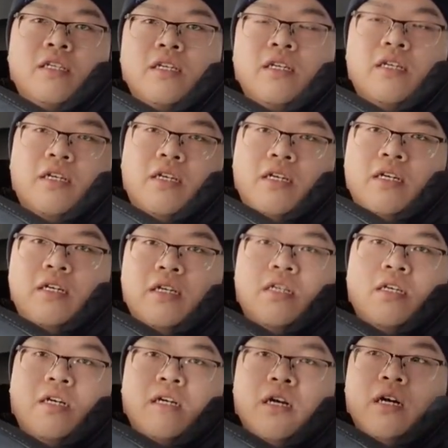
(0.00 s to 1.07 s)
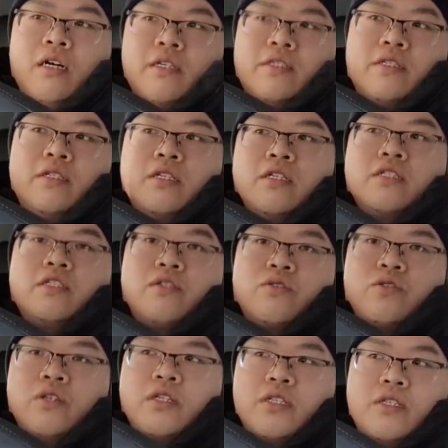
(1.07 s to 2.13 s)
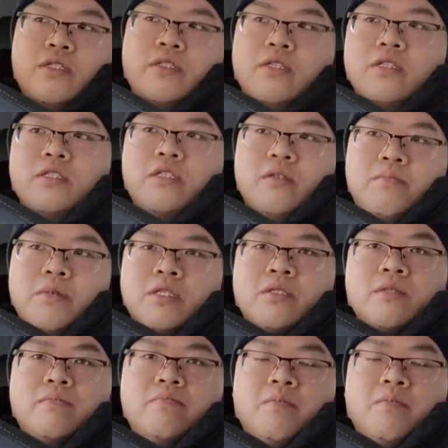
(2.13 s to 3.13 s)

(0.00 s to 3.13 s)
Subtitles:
I think the Chinese system is